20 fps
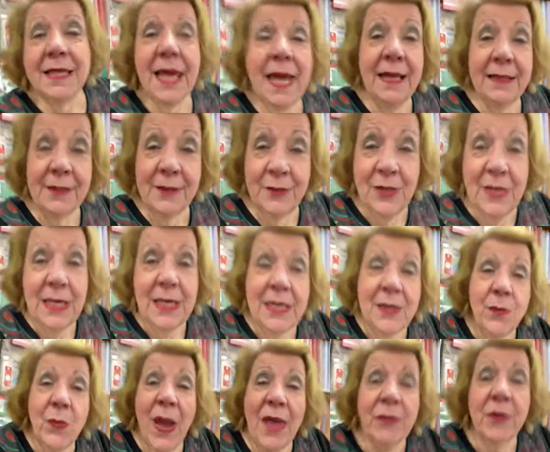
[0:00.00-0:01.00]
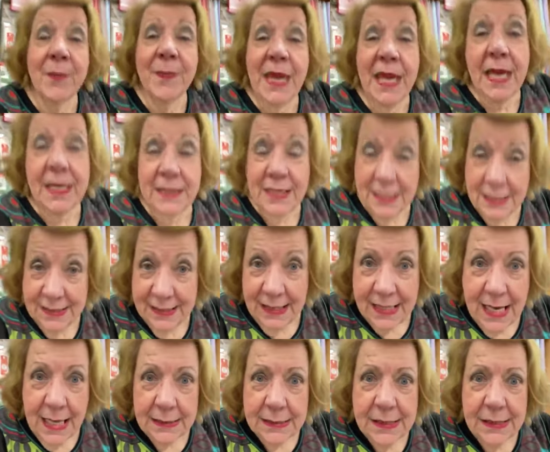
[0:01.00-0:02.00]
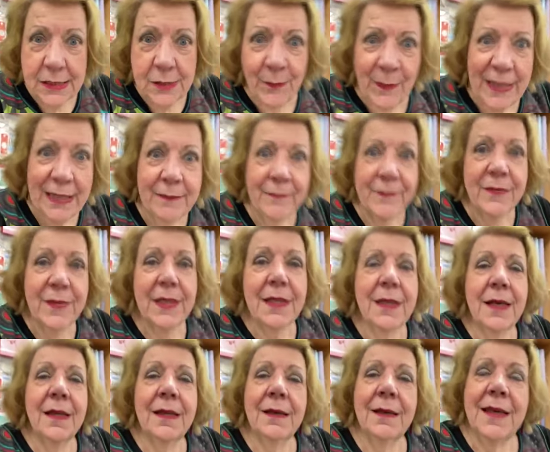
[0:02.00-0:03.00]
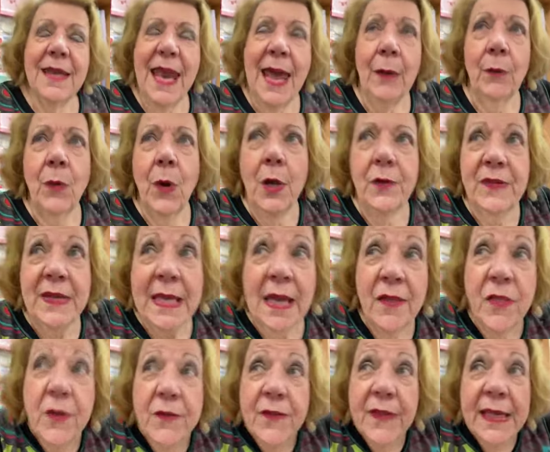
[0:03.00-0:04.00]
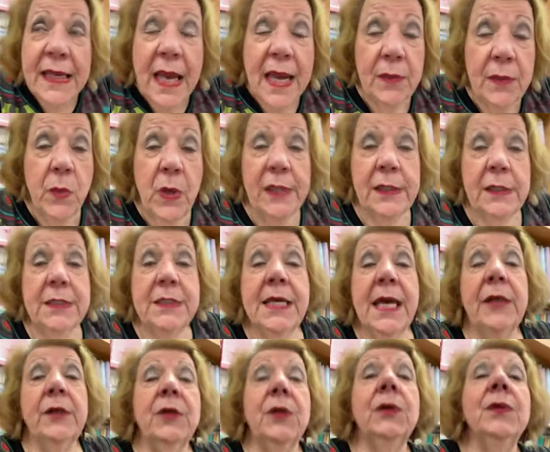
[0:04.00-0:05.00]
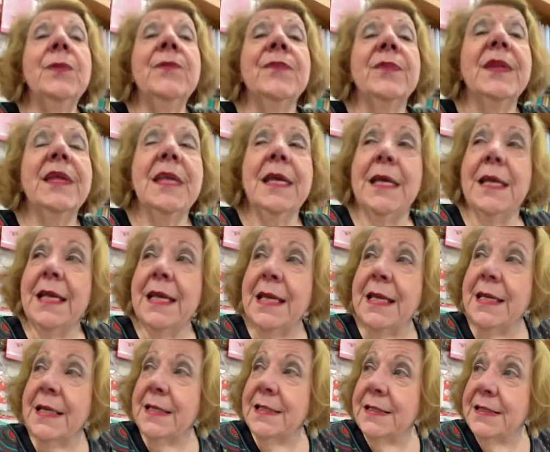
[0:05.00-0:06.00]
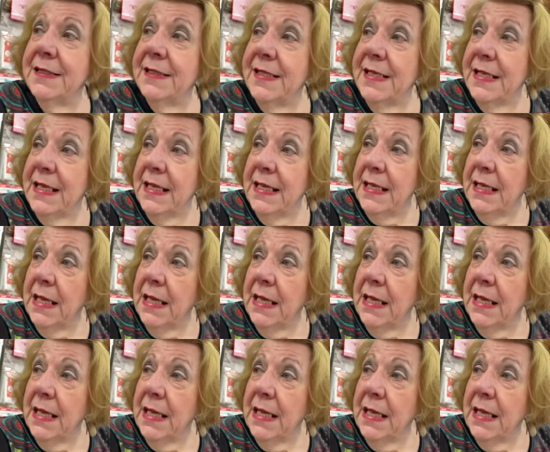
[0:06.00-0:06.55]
that the weatherman is against me. Now, the other thing I want to tell you is